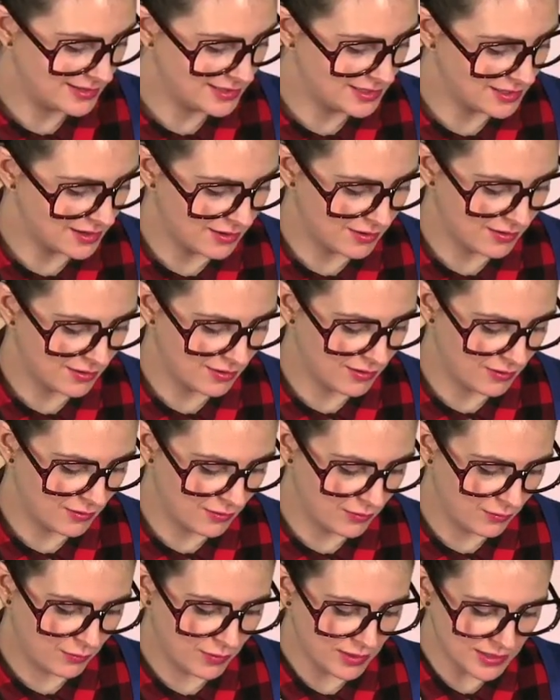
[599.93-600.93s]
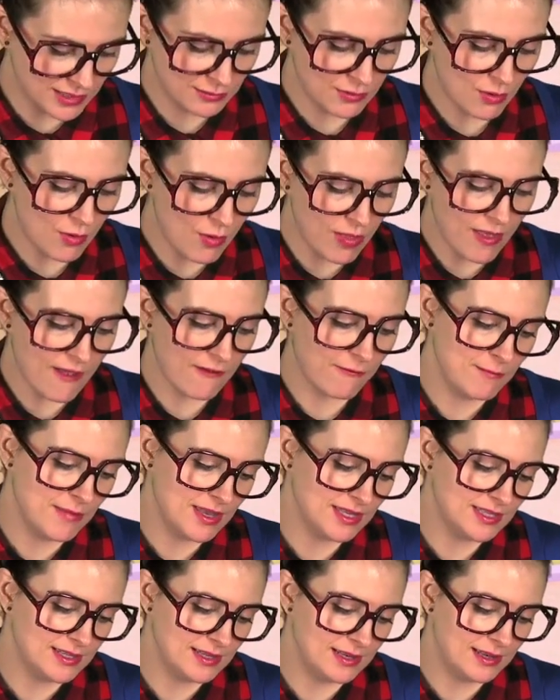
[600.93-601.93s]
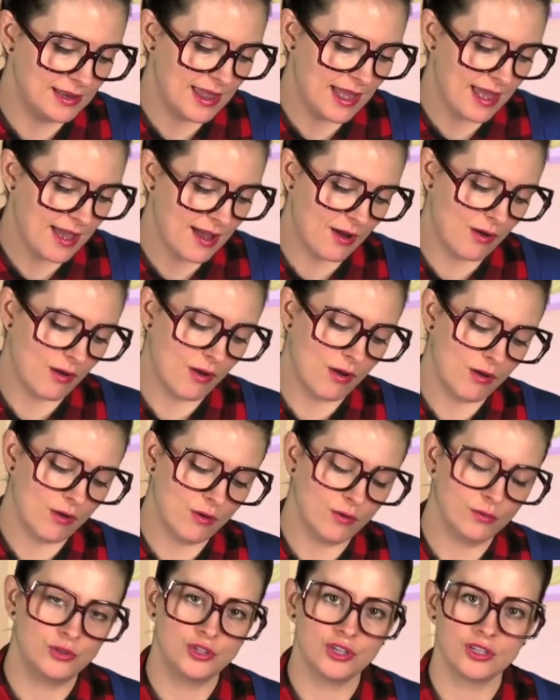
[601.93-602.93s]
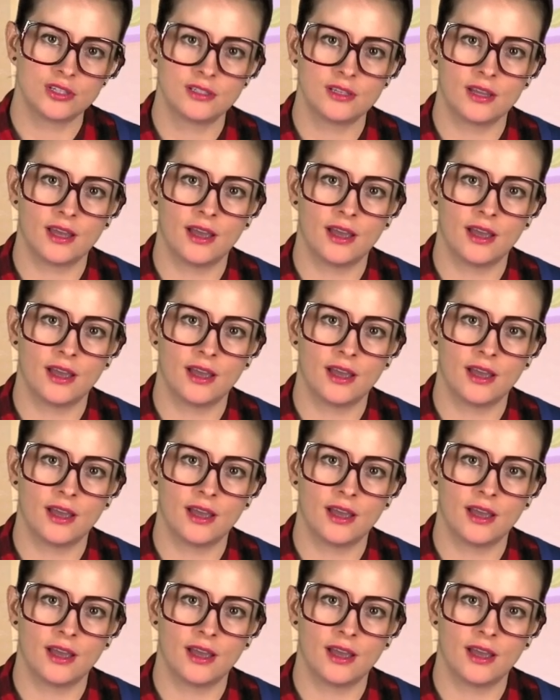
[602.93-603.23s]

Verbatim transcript: So what's Olaf missing now? Oh, just,